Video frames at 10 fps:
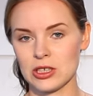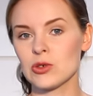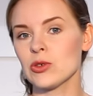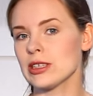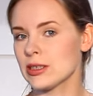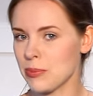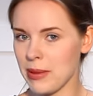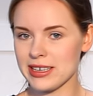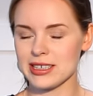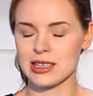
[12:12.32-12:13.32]
Do it
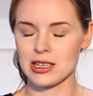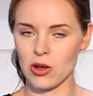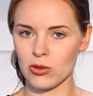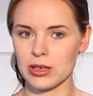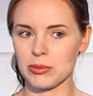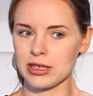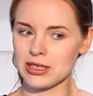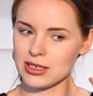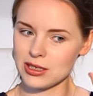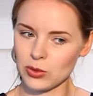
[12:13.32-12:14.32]
better slowly
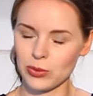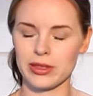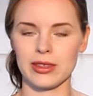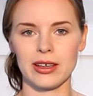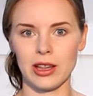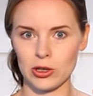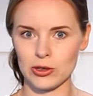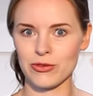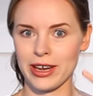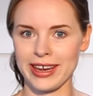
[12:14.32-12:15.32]
but with a lot
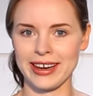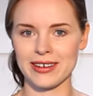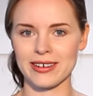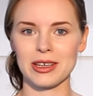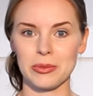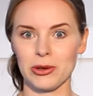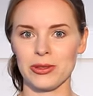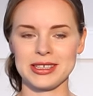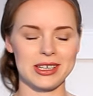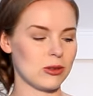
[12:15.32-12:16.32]
of care about
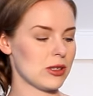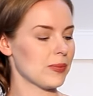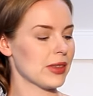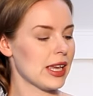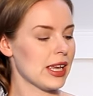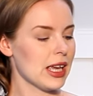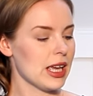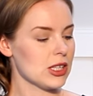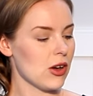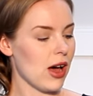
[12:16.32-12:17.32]
the sound.
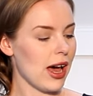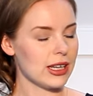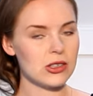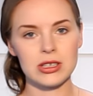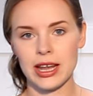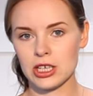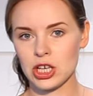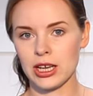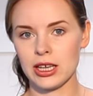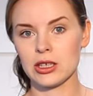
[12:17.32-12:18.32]
So I do it
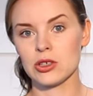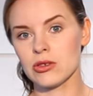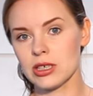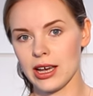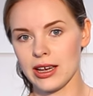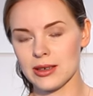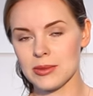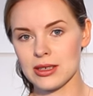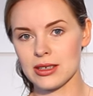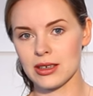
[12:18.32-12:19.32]
actually two
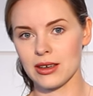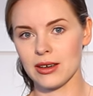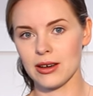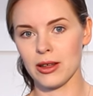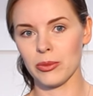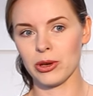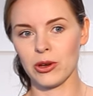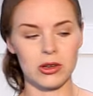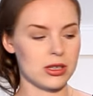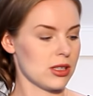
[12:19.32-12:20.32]
times uh,
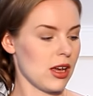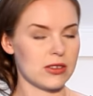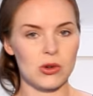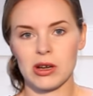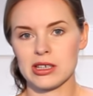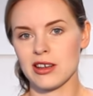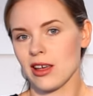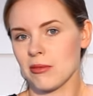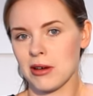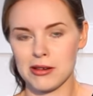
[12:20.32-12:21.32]
because after one
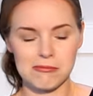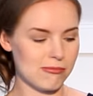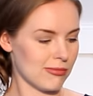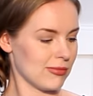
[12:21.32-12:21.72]
time I'm